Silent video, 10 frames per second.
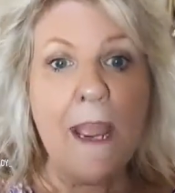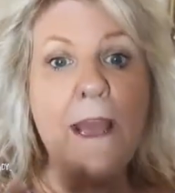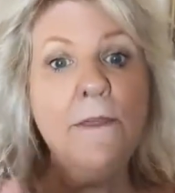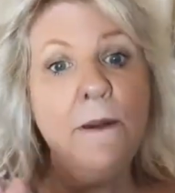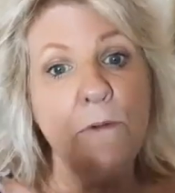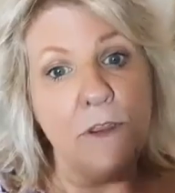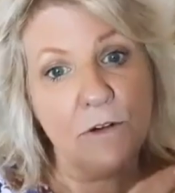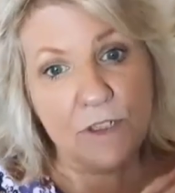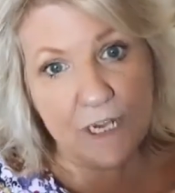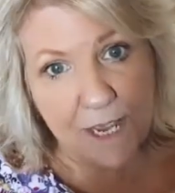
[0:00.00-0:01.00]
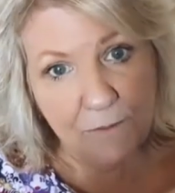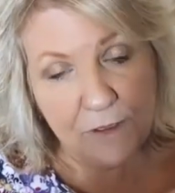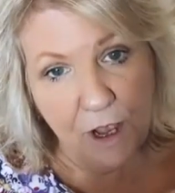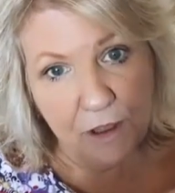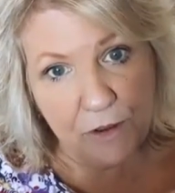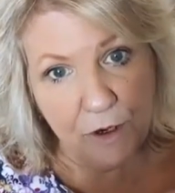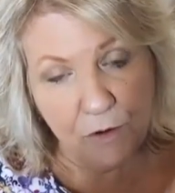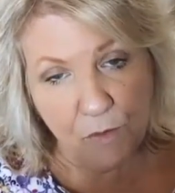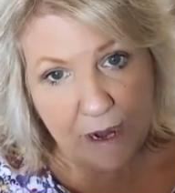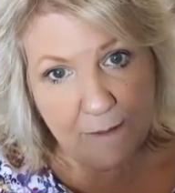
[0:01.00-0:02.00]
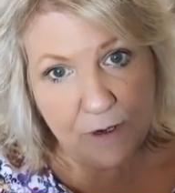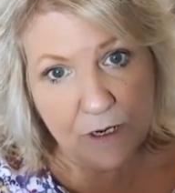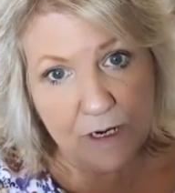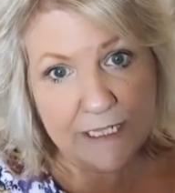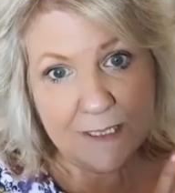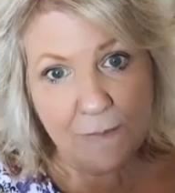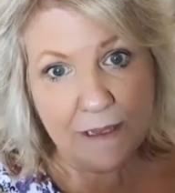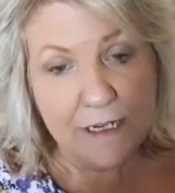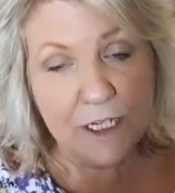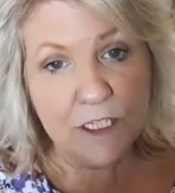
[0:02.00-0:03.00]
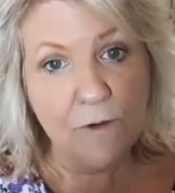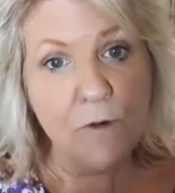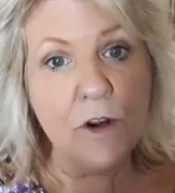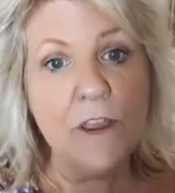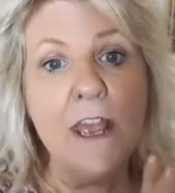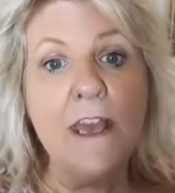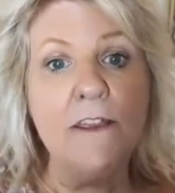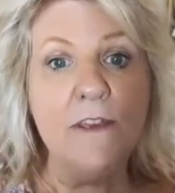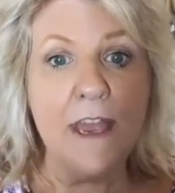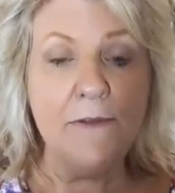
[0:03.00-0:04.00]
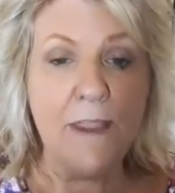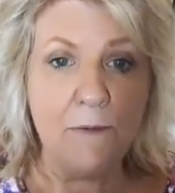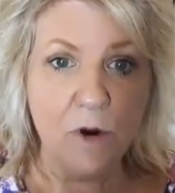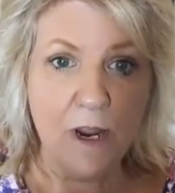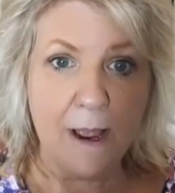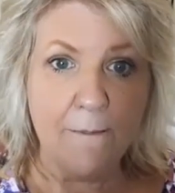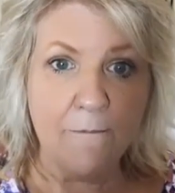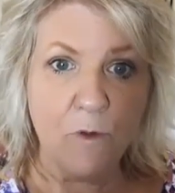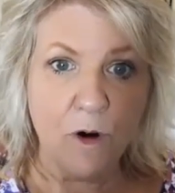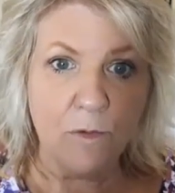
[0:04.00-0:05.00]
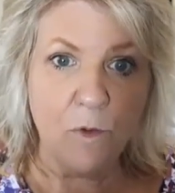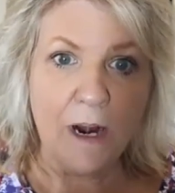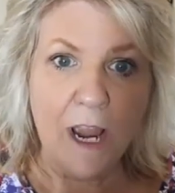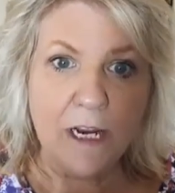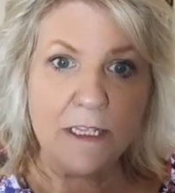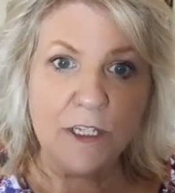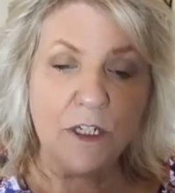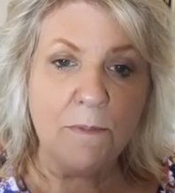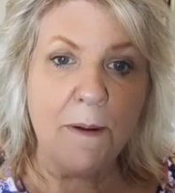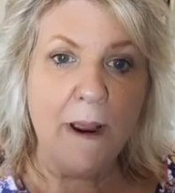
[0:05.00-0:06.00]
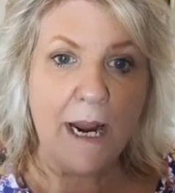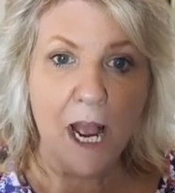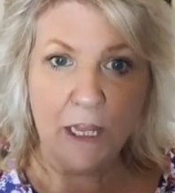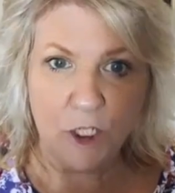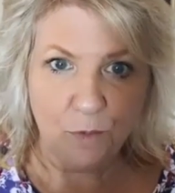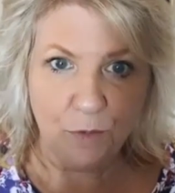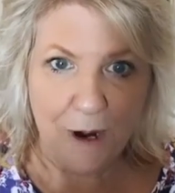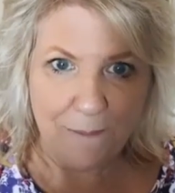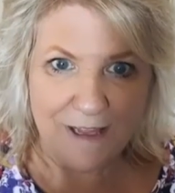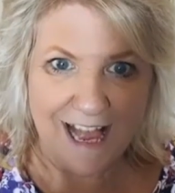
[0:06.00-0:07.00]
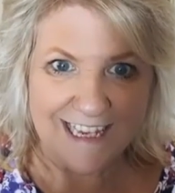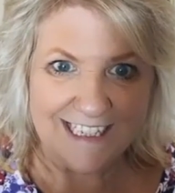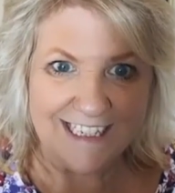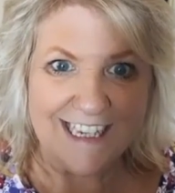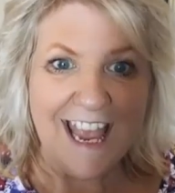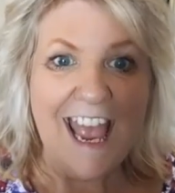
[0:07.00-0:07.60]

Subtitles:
And then when they're done with all of their grammar and spelling and so forth, then they will come for what I consider to be my college prep classes.